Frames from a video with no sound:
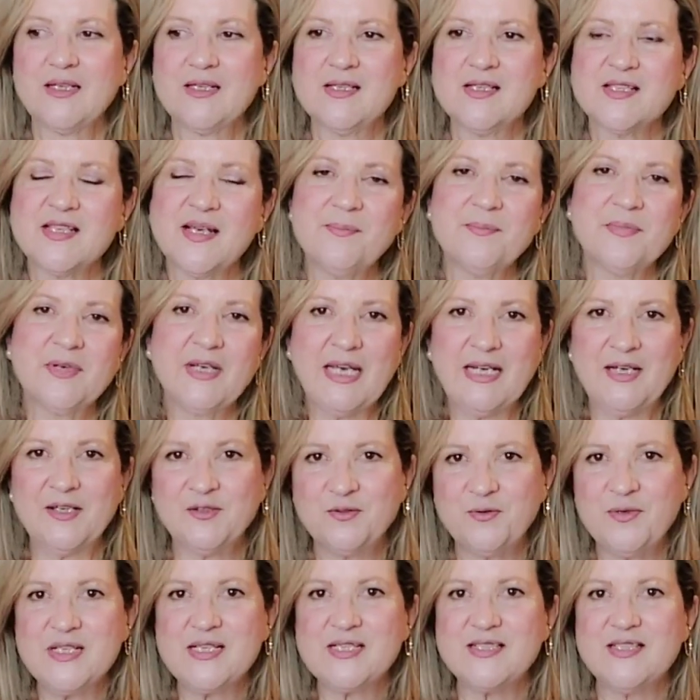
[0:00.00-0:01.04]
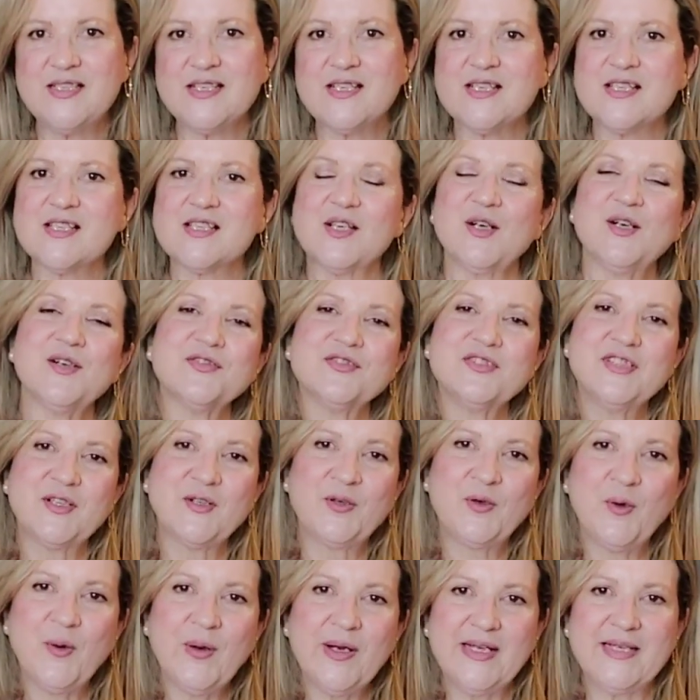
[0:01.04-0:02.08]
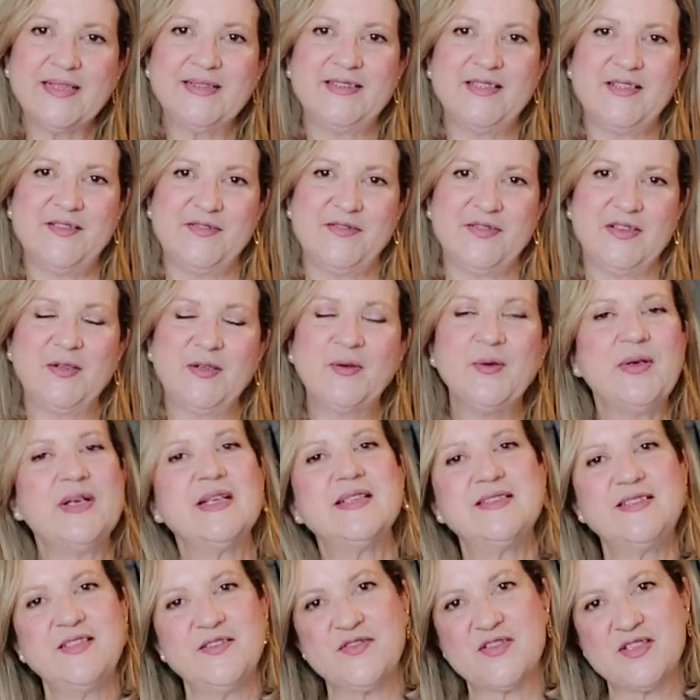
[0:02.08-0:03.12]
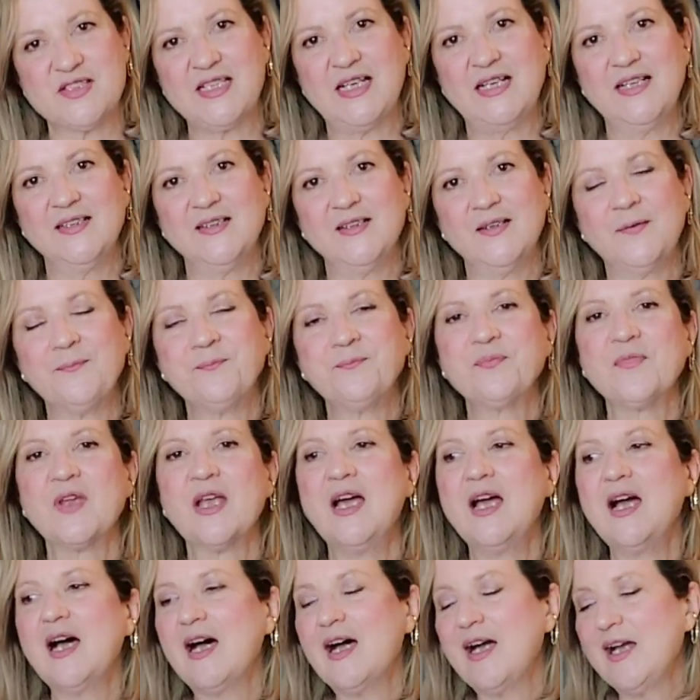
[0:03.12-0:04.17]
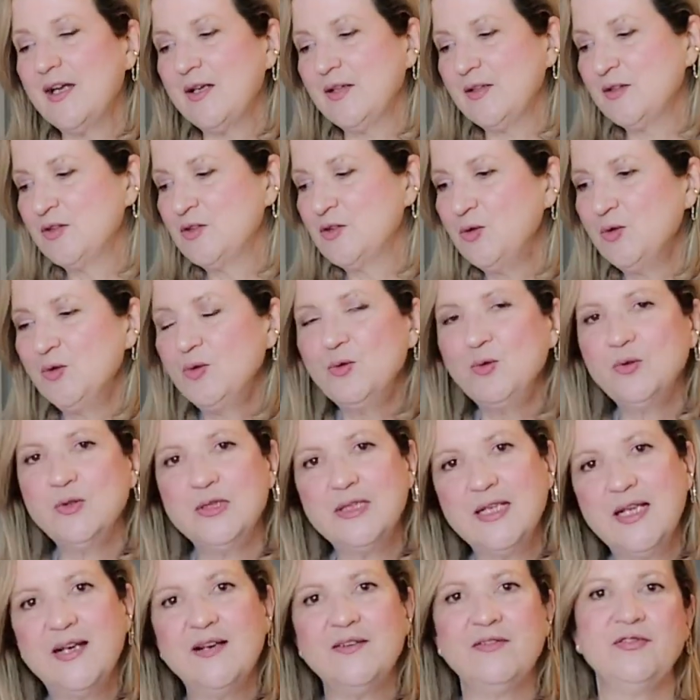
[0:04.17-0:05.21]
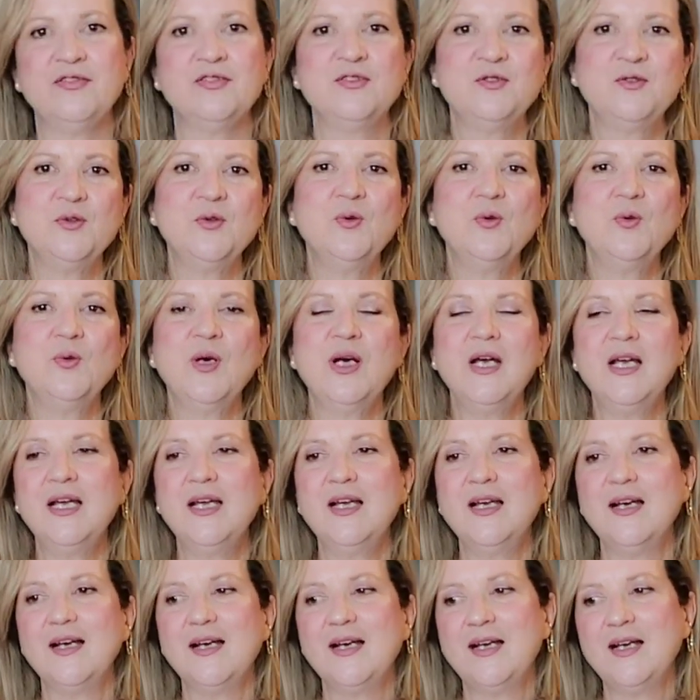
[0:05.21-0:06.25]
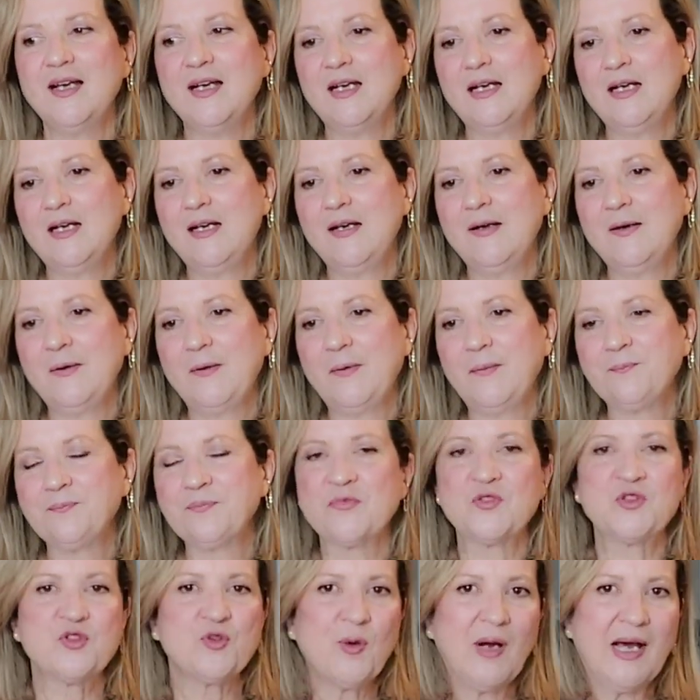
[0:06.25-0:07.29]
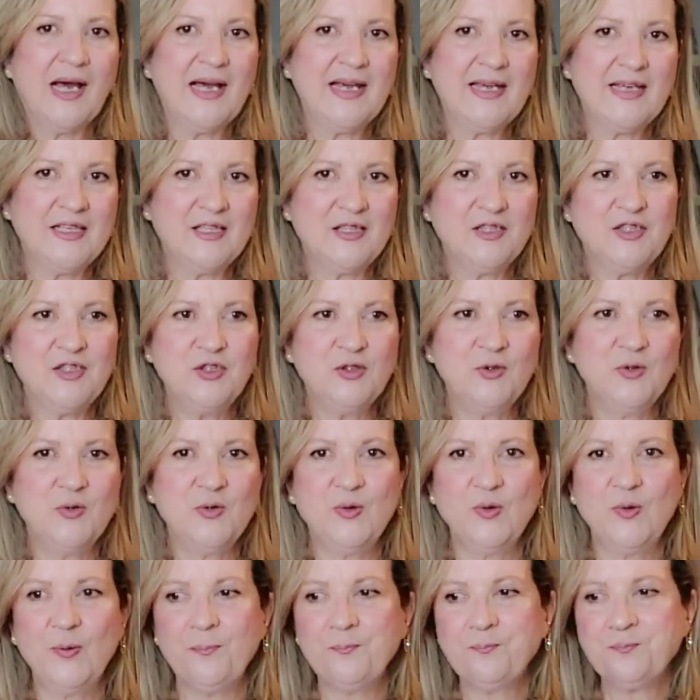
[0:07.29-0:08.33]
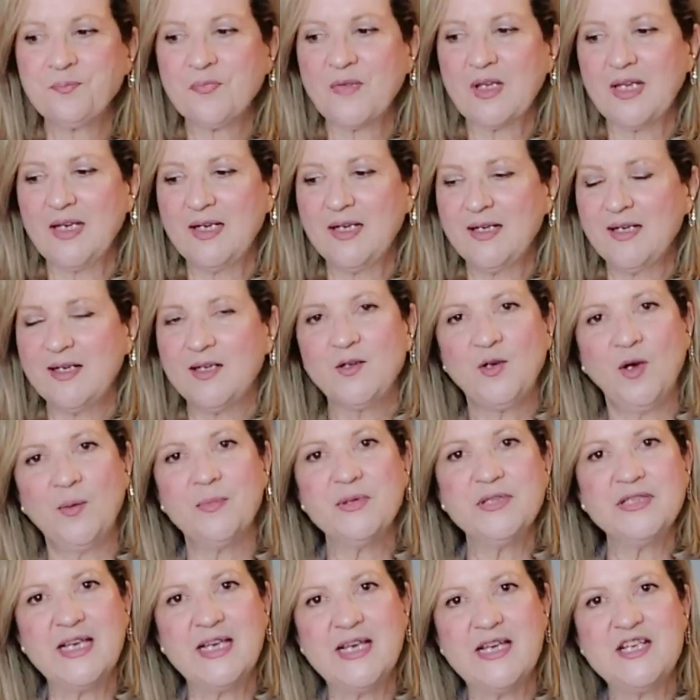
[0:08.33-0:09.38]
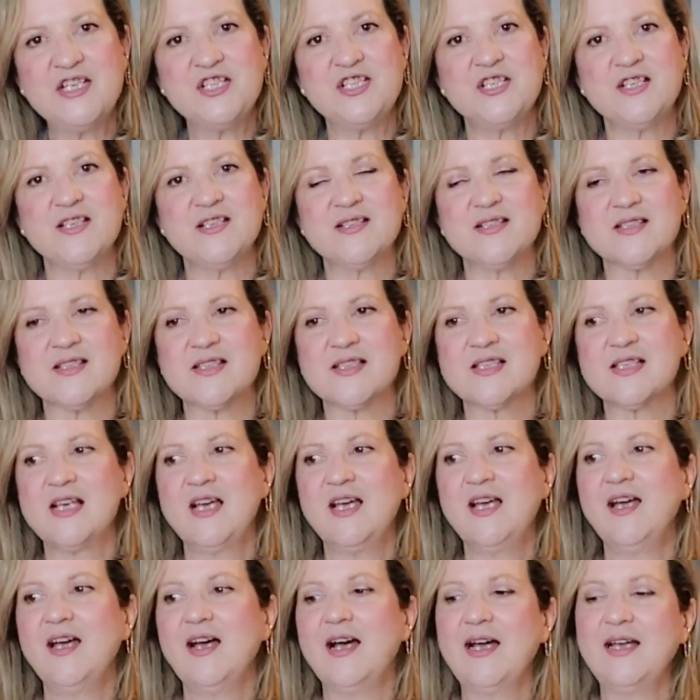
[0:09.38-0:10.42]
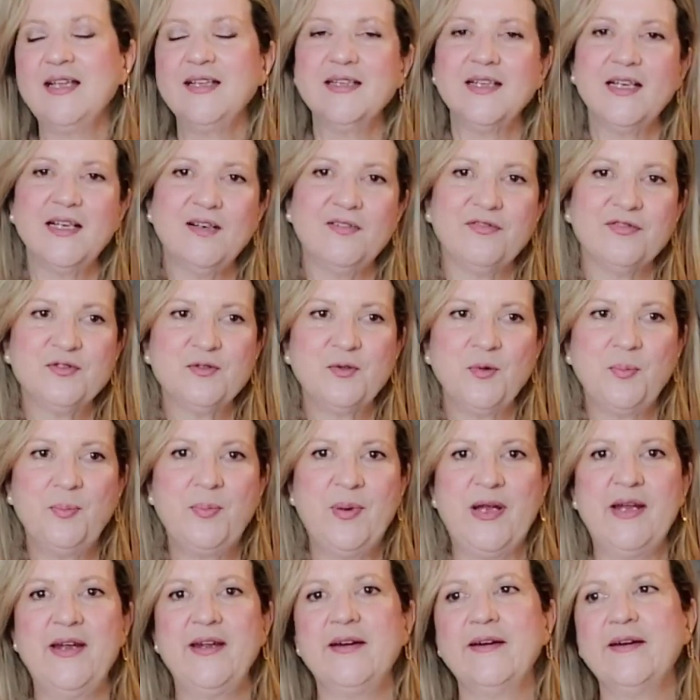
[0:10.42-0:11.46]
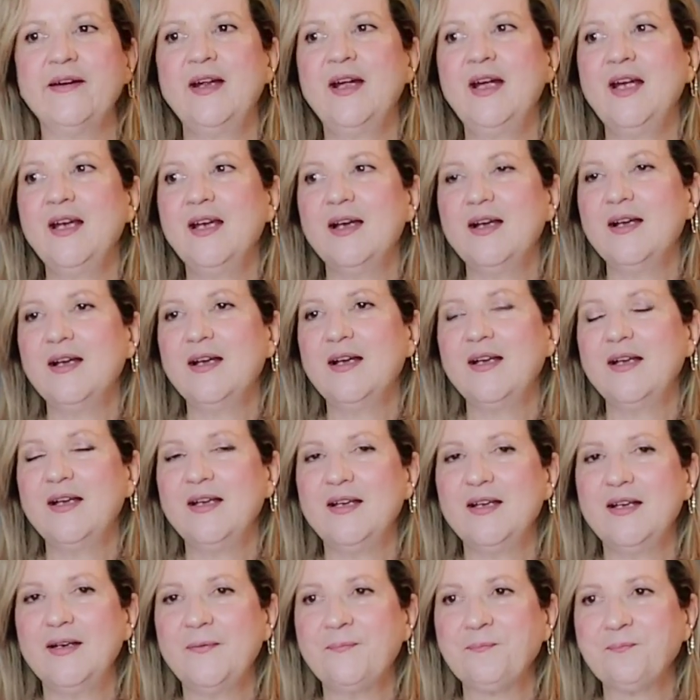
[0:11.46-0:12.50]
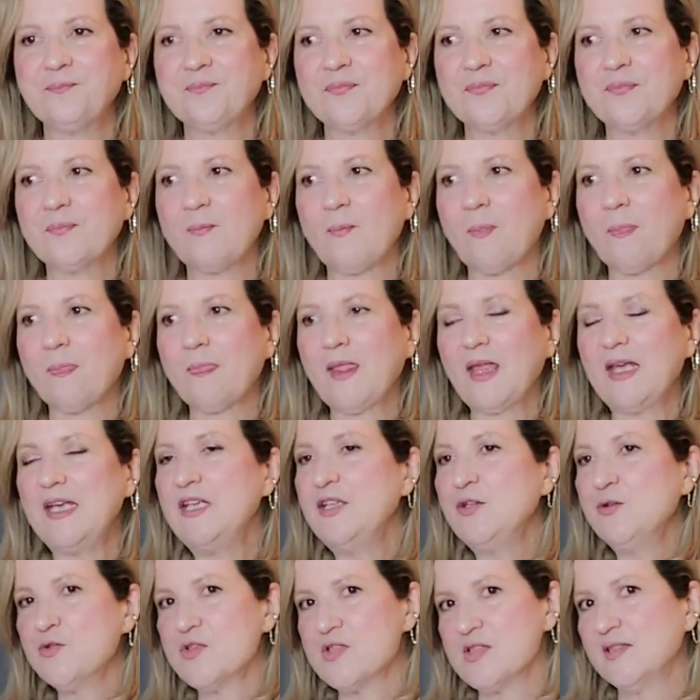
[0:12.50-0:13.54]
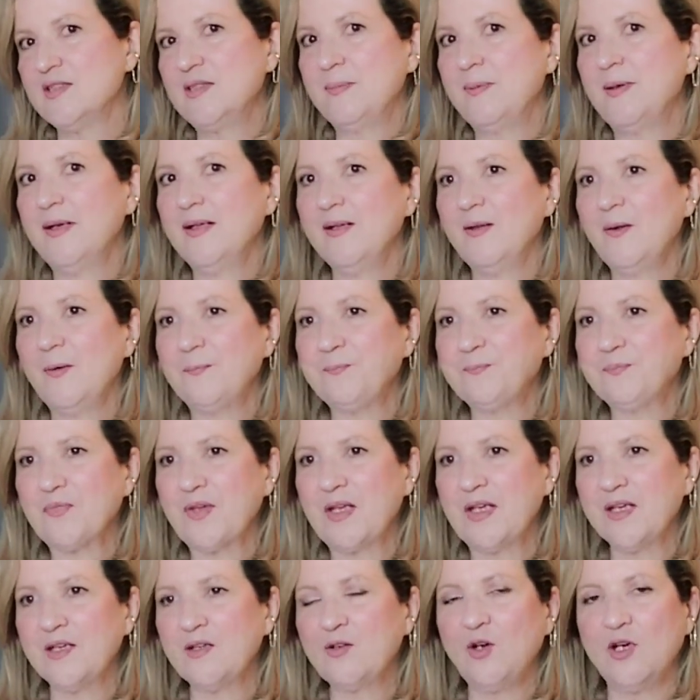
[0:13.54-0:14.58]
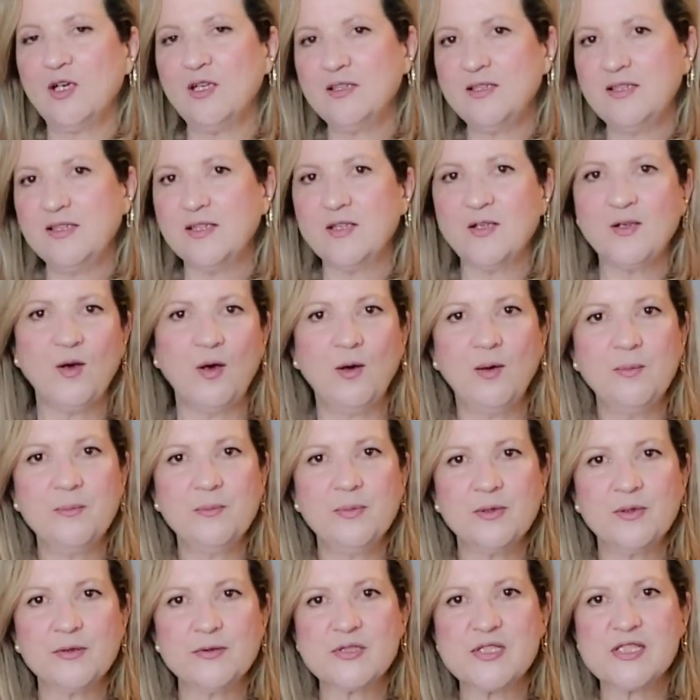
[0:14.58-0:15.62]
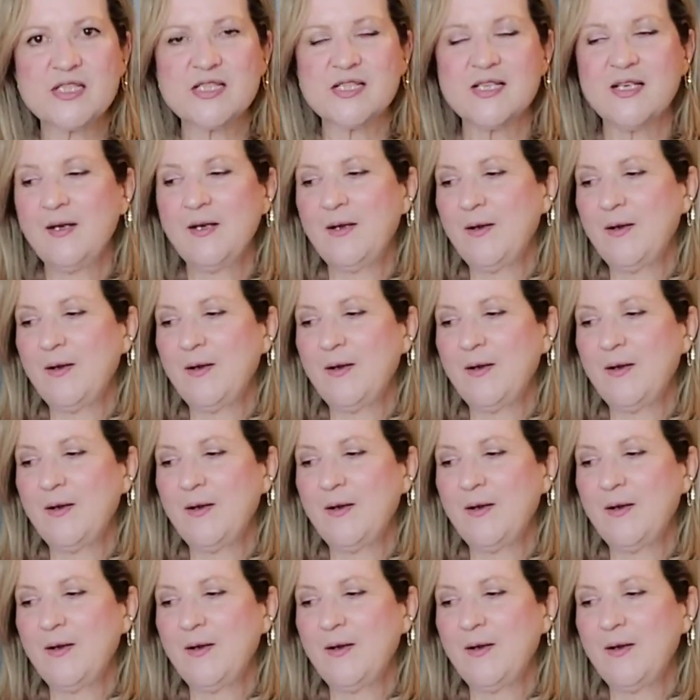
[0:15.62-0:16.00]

some characteristics of the creative style. I do love to try new combinations. I love to pair inusable color combos.